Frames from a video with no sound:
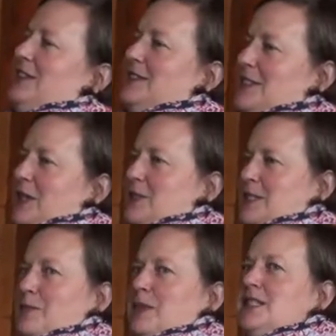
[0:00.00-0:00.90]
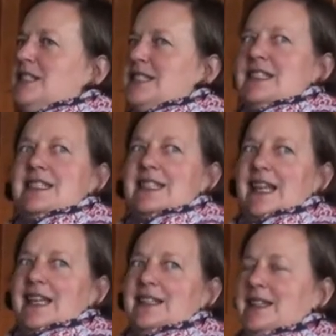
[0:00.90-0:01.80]
and start some businesses.
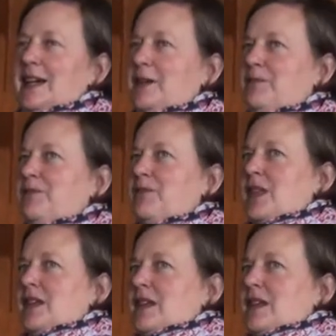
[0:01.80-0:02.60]
And um,